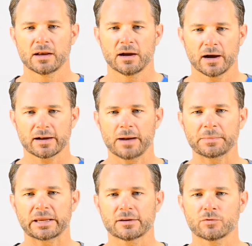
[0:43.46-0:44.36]

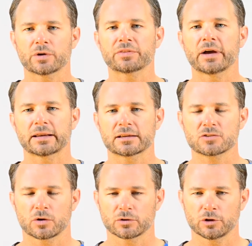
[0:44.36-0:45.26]
Accommodative orthotics
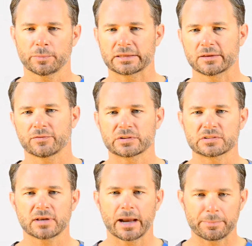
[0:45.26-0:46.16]
are a little bit different
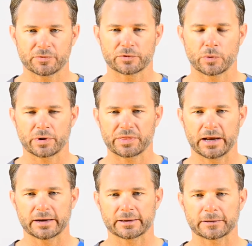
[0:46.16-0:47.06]
type of an
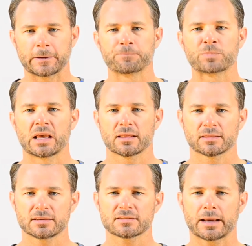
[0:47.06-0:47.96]
orthotic.
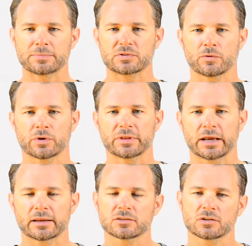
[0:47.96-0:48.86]
These types of
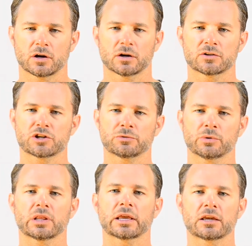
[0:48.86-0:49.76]
orthotics are
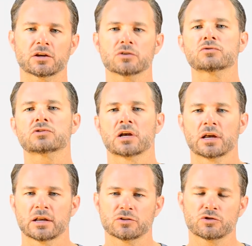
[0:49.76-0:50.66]
generally used
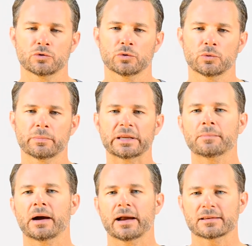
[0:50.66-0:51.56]
to
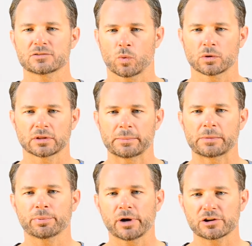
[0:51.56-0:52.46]
minimize or
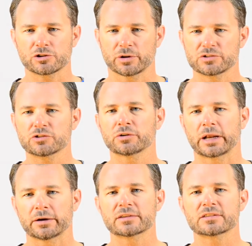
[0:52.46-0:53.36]
limit pressure in certain
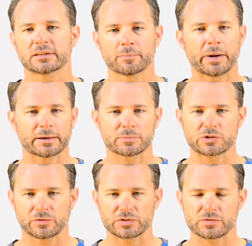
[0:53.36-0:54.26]
areas on the bottom
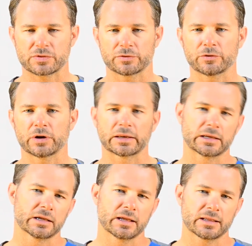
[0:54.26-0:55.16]
surface of the foot.
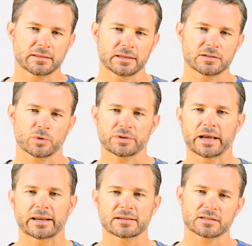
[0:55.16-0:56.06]
These
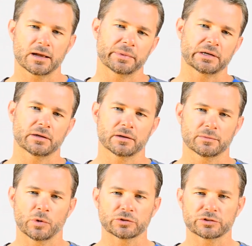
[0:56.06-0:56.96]
orthotics come in a
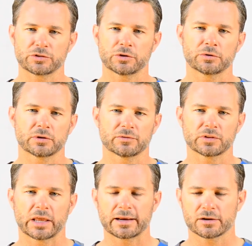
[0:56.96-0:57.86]
multitude of
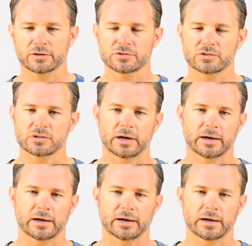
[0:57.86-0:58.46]
layers